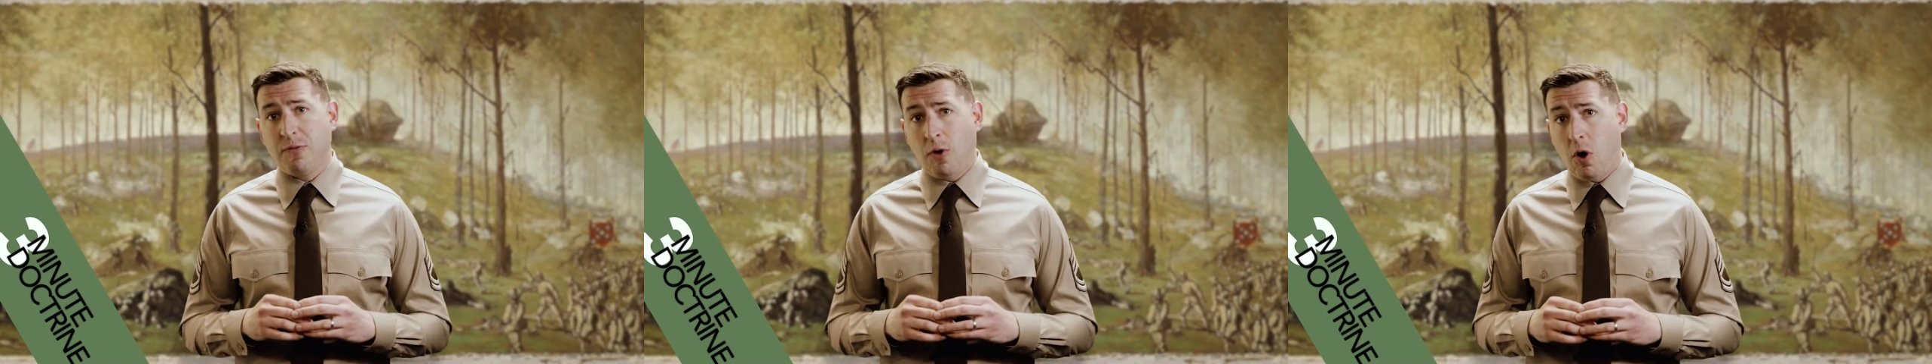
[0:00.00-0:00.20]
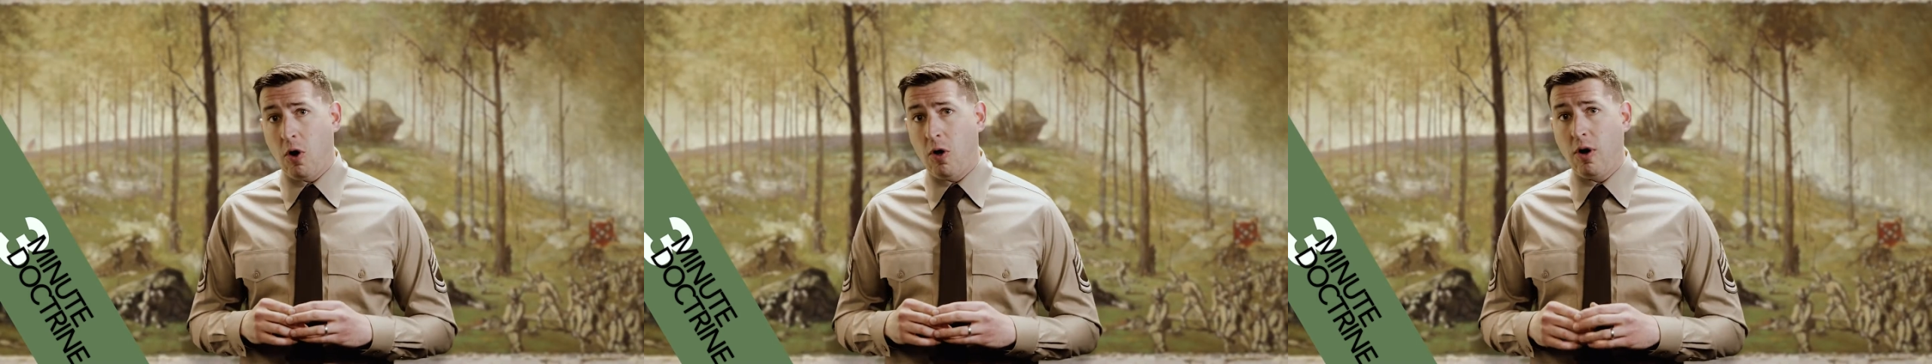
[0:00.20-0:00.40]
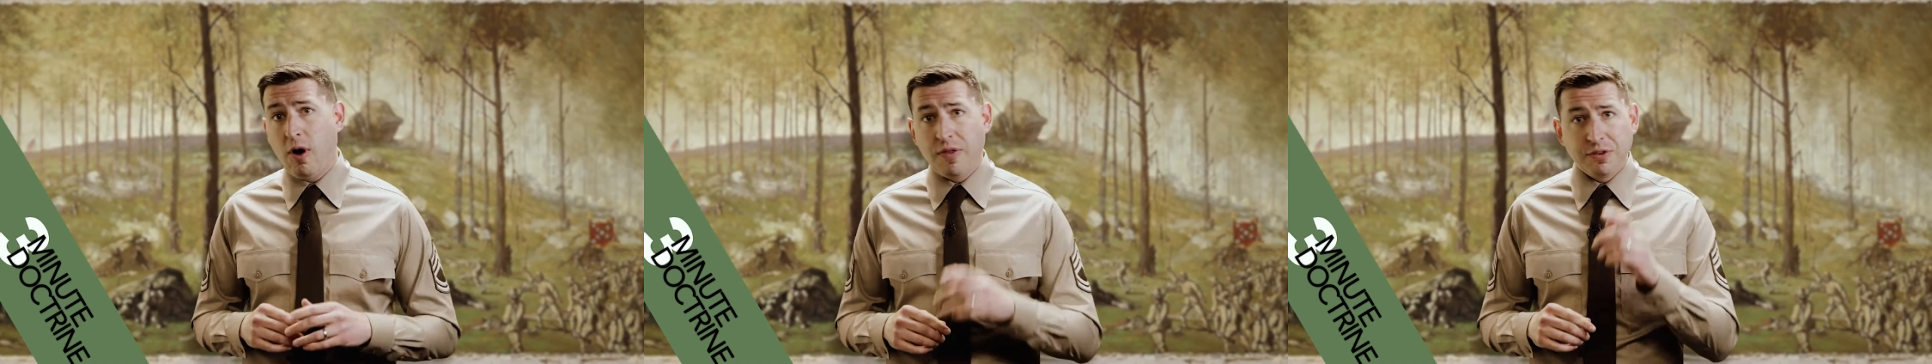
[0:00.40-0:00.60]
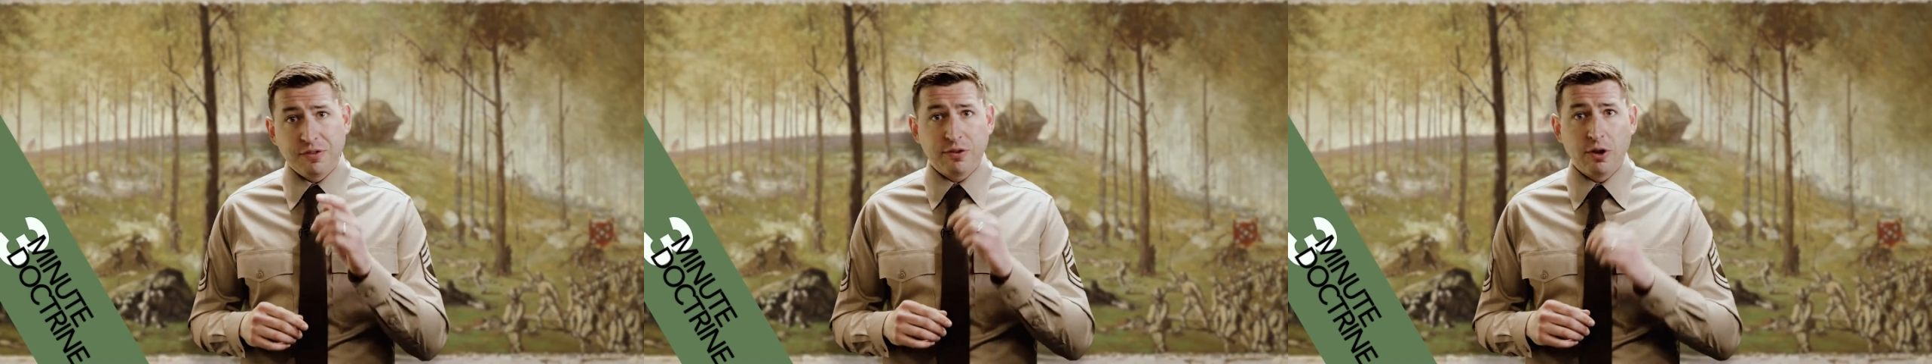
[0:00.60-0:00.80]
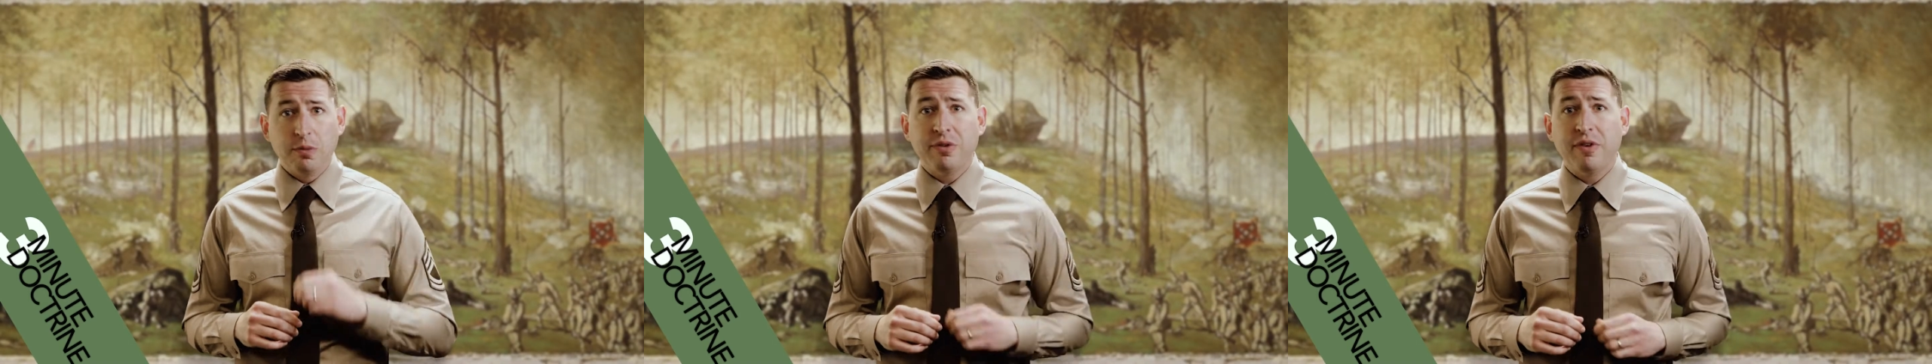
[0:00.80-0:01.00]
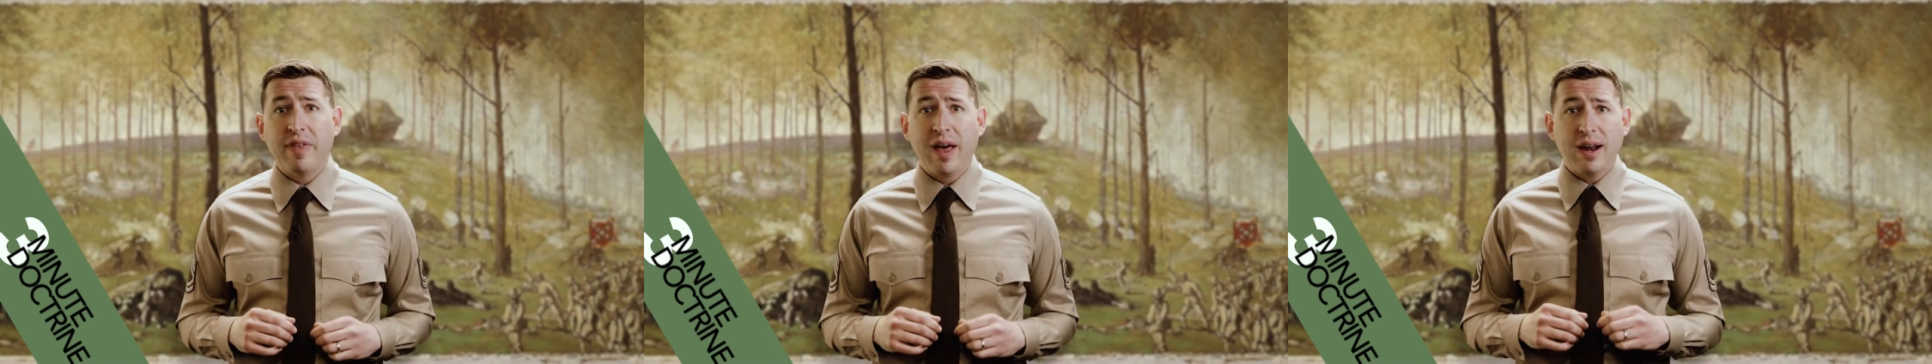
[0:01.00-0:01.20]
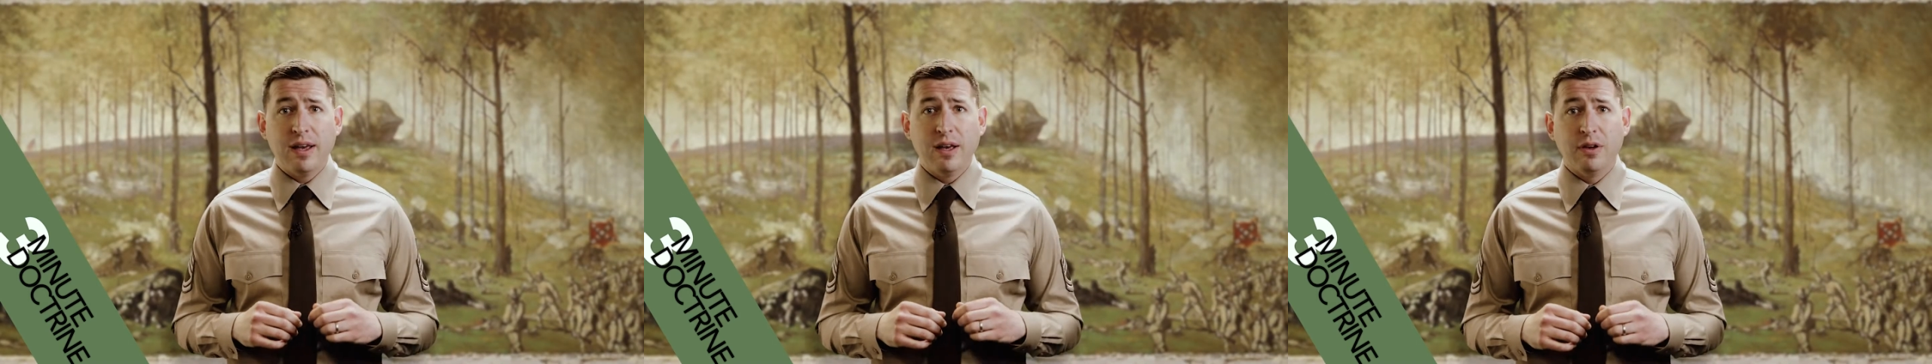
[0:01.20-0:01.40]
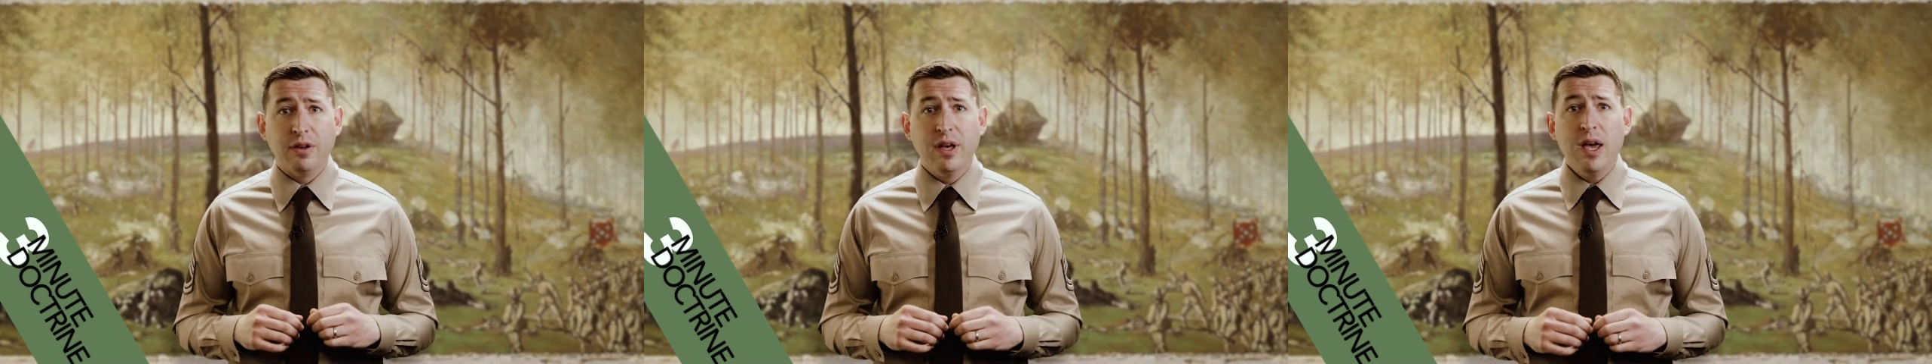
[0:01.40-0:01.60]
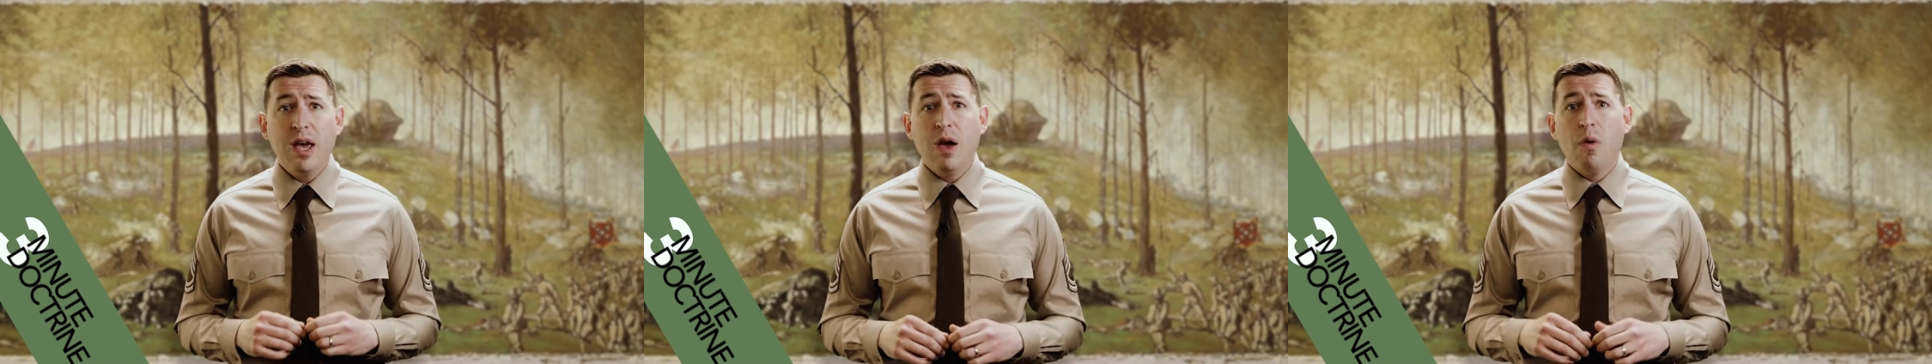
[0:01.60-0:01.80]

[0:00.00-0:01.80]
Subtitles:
fall on the slopes of that hill